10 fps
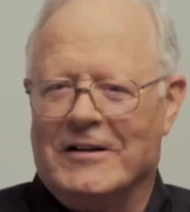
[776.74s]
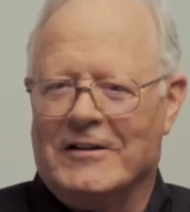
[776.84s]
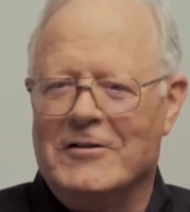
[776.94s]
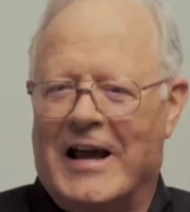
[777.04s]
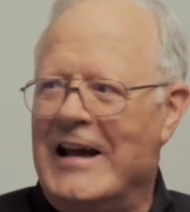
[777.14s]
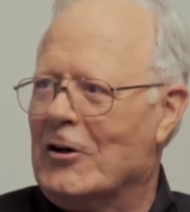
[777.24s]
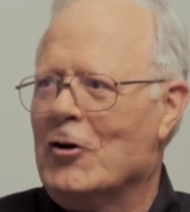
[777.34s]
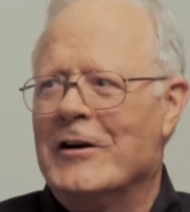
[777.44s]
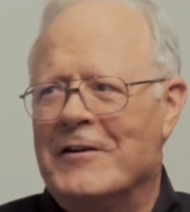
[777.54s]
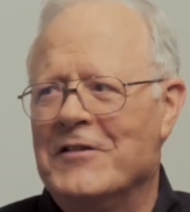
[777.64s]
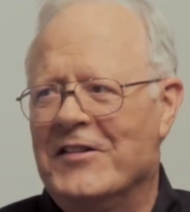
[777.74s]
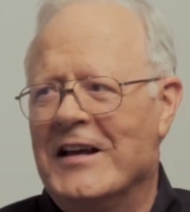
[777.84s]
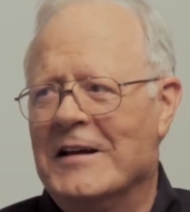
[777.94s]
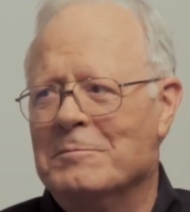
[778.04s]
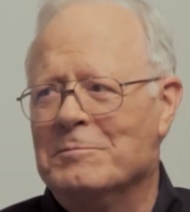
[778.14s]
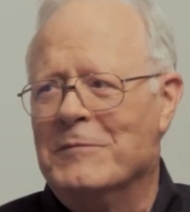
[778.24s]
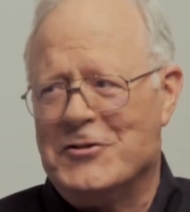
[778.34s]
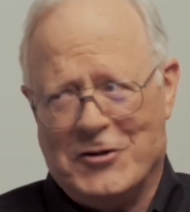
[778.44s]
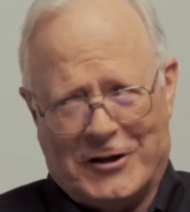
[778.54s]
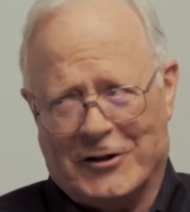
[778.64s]
You can't learn everything,
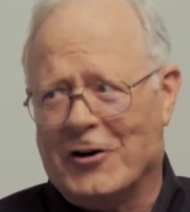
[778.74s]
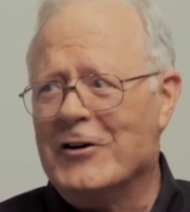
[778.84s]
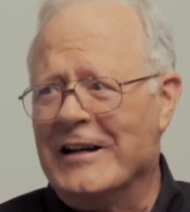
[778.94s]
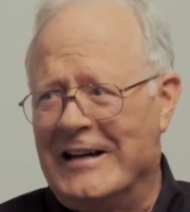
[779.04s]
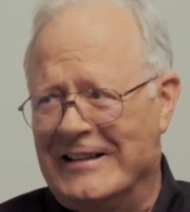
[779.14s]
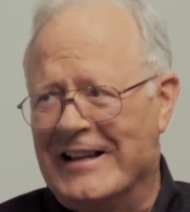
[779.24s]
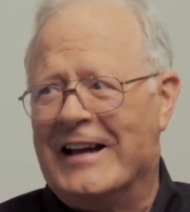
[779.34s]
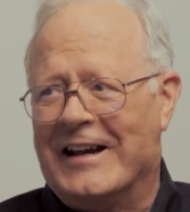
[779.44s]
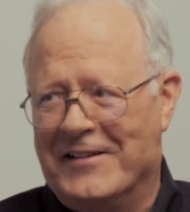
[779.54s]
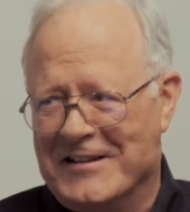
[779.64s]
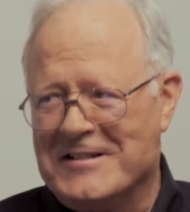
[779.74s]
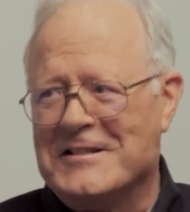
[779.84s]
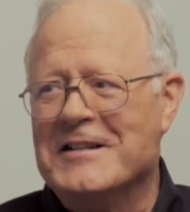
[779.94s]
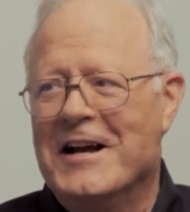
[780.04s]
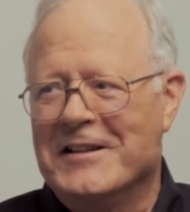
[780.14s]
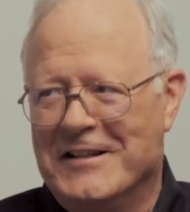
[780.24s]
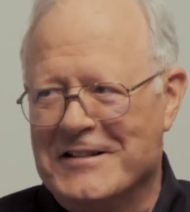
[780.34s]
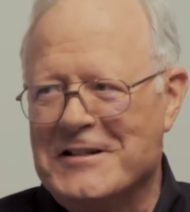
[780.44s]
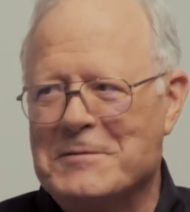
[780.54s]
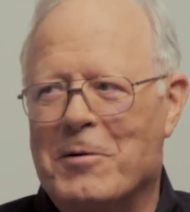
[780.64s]
but you can learn anything, and yeah, this I is agree.
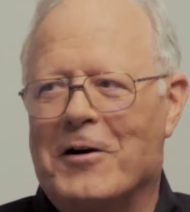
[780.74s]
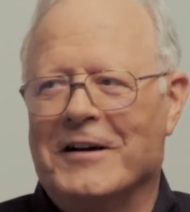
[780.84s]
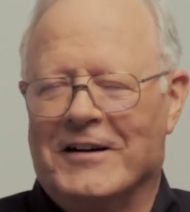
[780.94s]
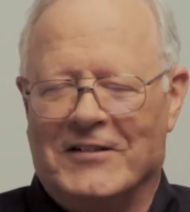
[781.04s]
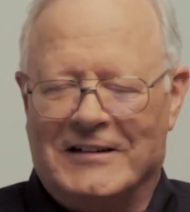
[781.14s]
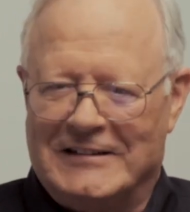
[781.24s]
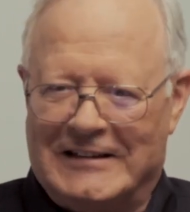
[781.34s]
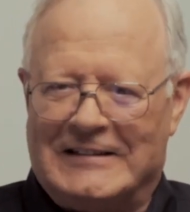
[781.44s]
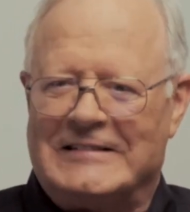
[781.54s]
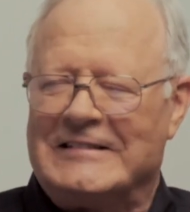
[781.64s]
this is part of it. Yeah.